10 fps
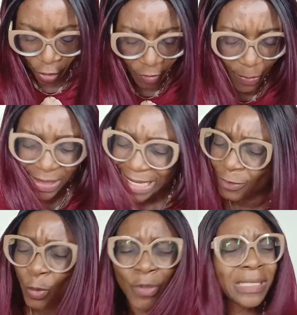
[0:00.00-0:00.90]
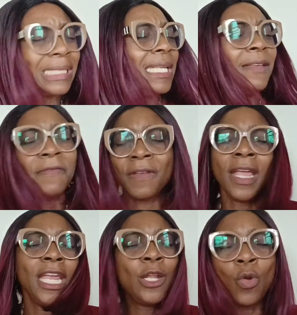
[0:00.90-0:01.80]
Those people that are so stiff,
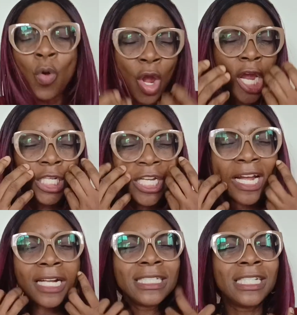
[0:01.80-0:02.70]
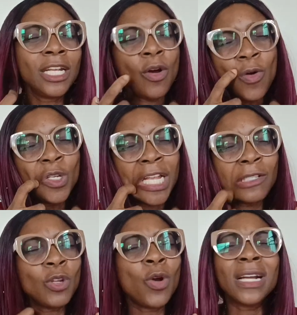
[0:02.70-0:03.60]
you know, they
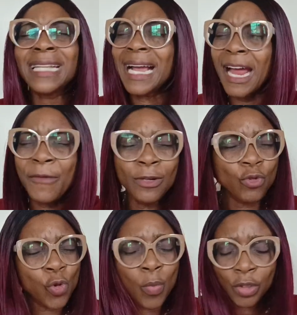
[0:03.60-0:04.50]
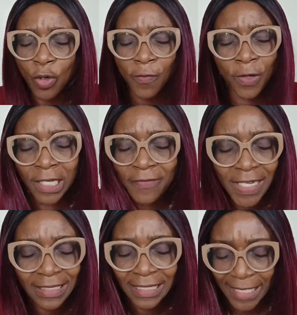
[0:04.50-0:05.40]
are carrying so much
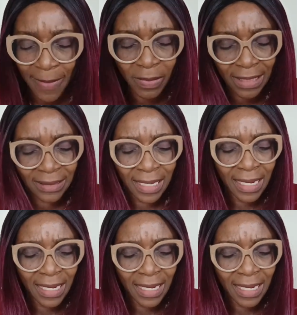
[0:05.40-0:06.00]
unforgiveness in them that